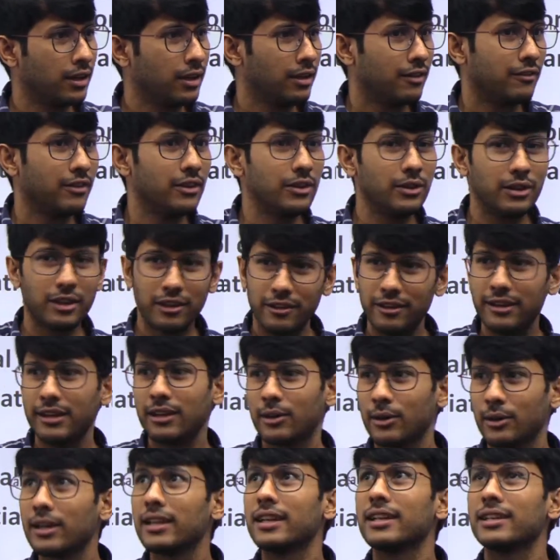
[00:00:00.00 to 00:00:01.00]
When you give it,
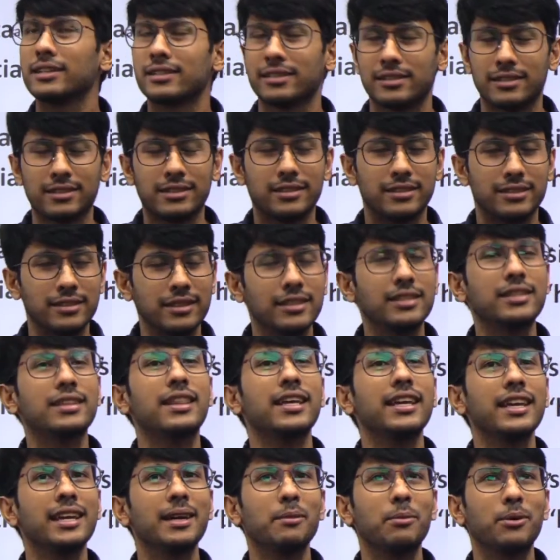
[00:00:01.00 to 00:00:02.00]
okay, let's just
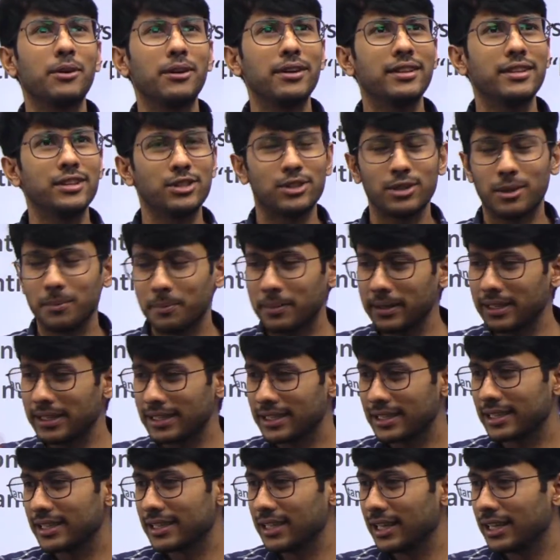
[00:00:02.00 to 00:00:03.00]
think about this topic,
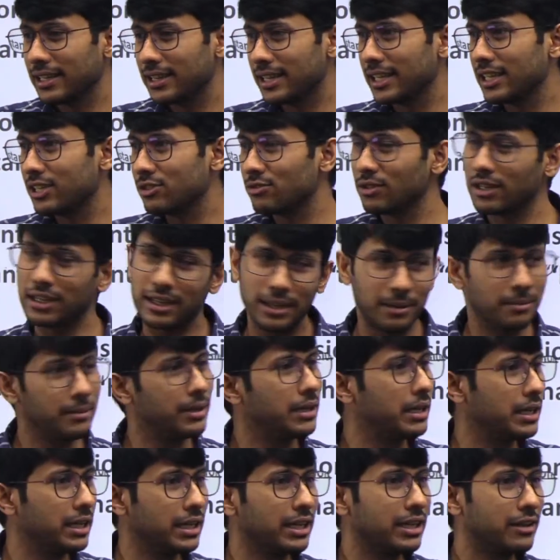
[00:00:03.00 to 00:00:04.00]
things will come,
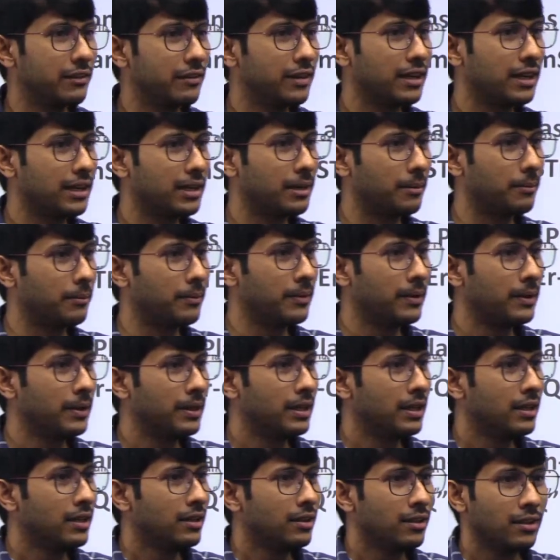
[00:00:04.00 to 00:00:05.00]
it will come.
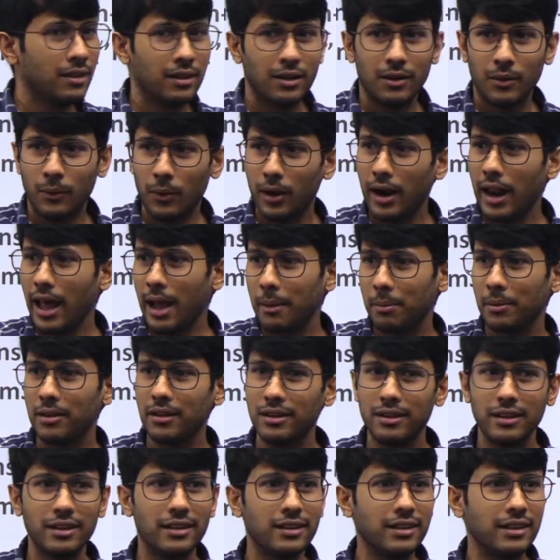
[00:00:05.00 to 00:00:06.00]
What happens
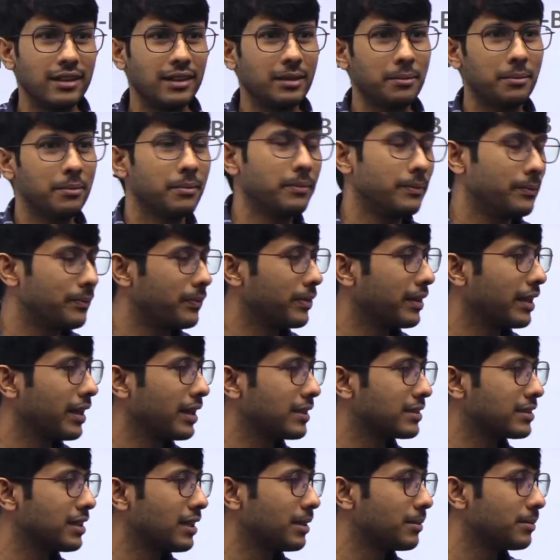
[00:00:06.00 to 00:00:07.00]
is in the
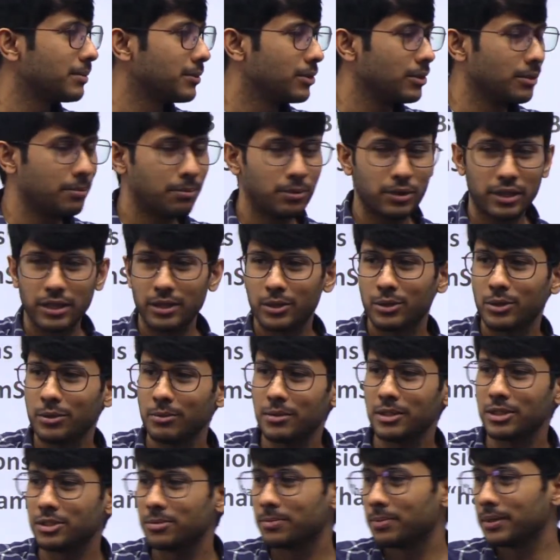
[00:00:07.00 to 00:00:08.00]
exam, you're putting too
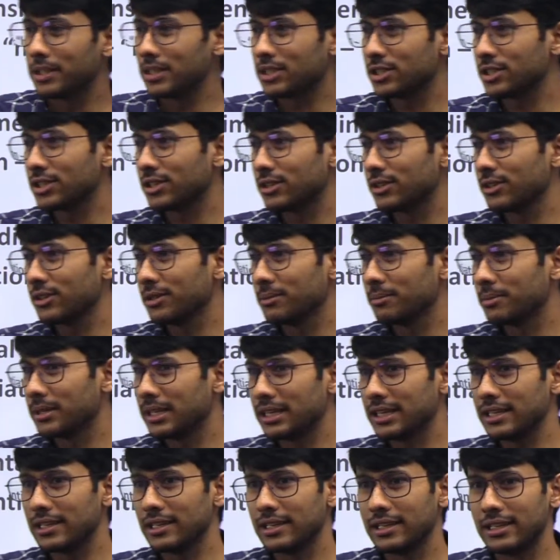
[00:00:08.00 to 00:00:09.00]
much pressure on the
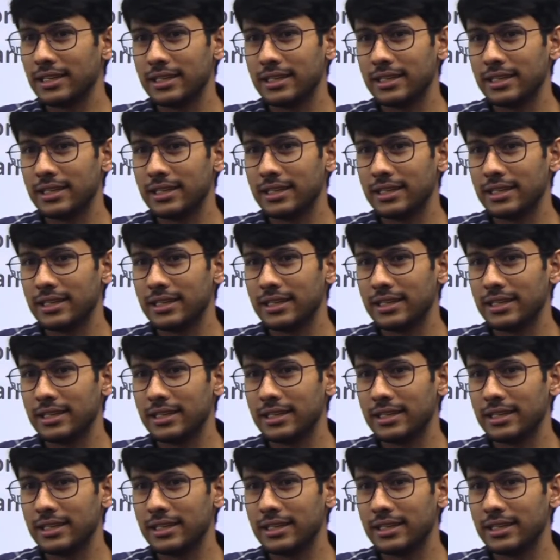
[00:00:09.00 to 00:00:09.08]
brain.